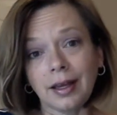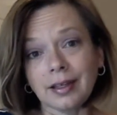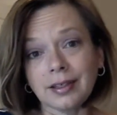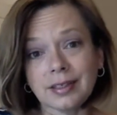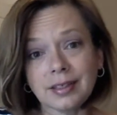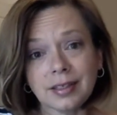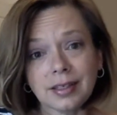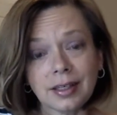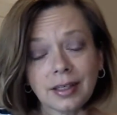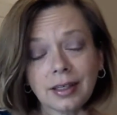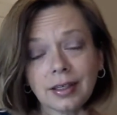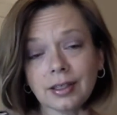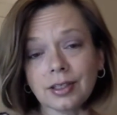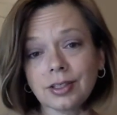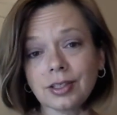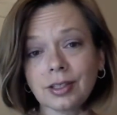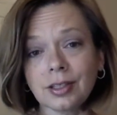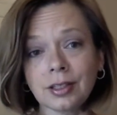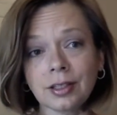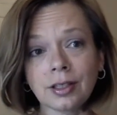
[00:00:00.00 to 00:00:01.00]

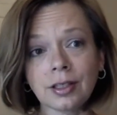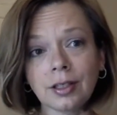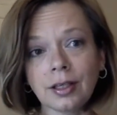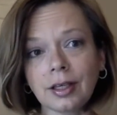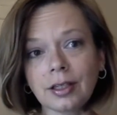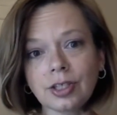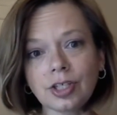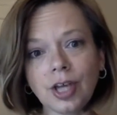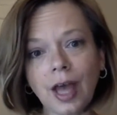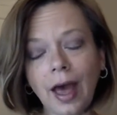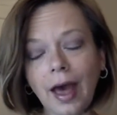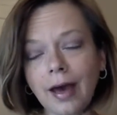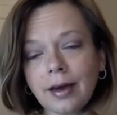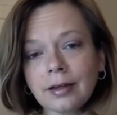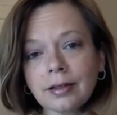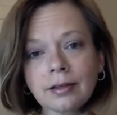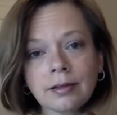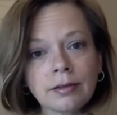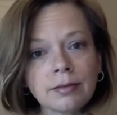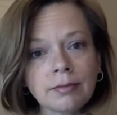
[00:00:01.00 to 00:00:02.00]
stitch and chat
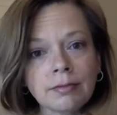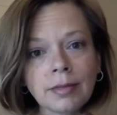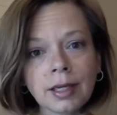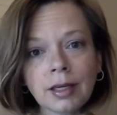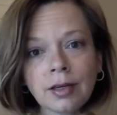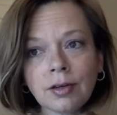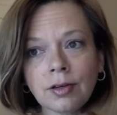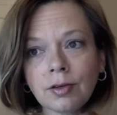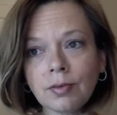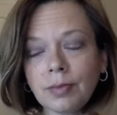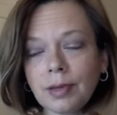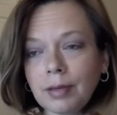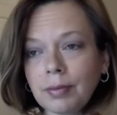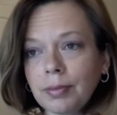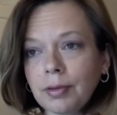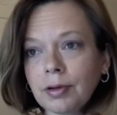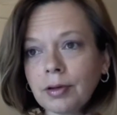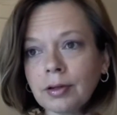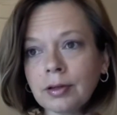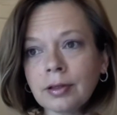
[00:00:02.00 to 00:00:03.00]
and meet new
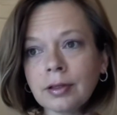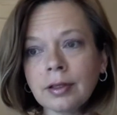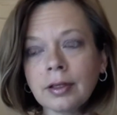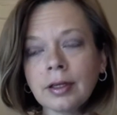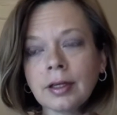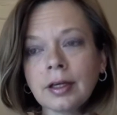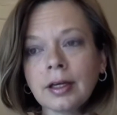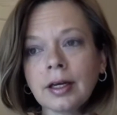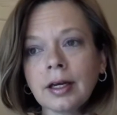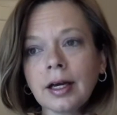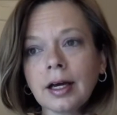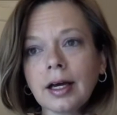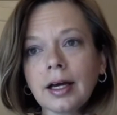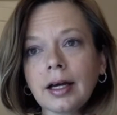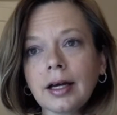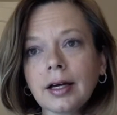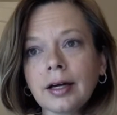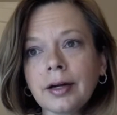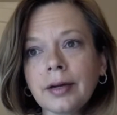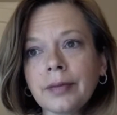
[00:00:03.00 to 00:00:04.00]
people.
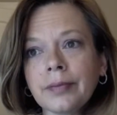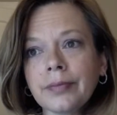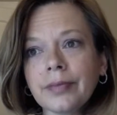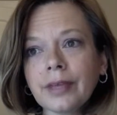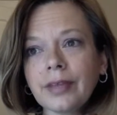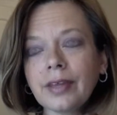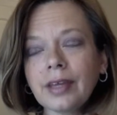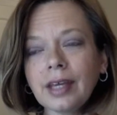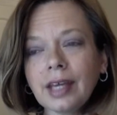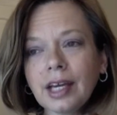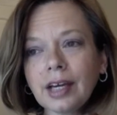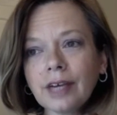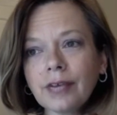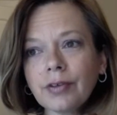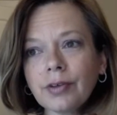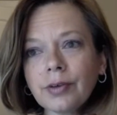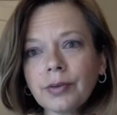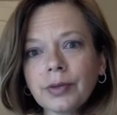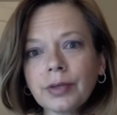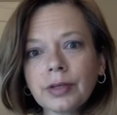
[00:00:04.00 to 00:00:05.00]
I think
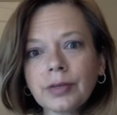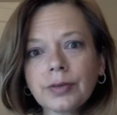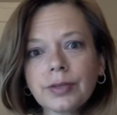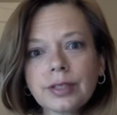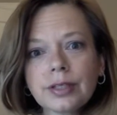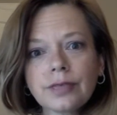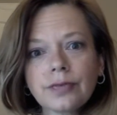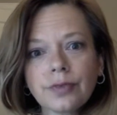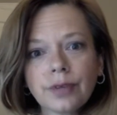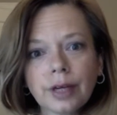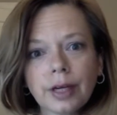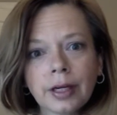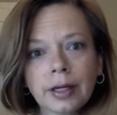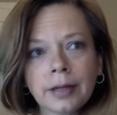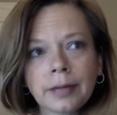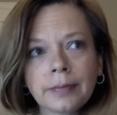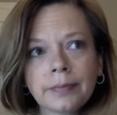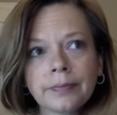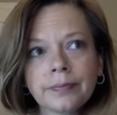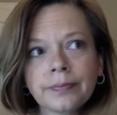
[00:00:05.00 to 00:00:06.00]
everyone was
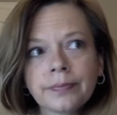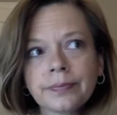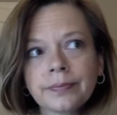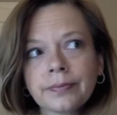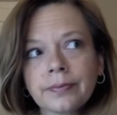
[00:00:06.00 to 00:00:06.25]
from